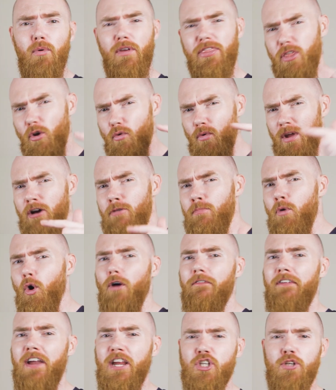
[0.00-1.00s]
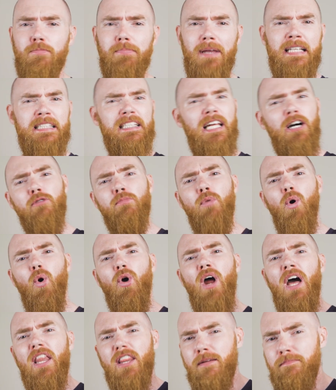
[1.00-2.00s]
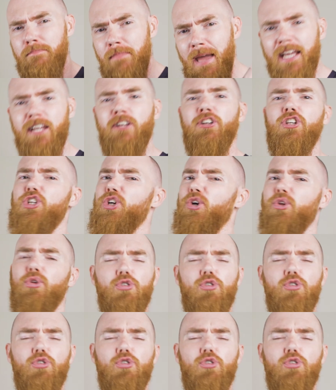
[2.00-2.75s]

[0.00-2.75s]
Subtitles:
with the real motivation being little more than making sure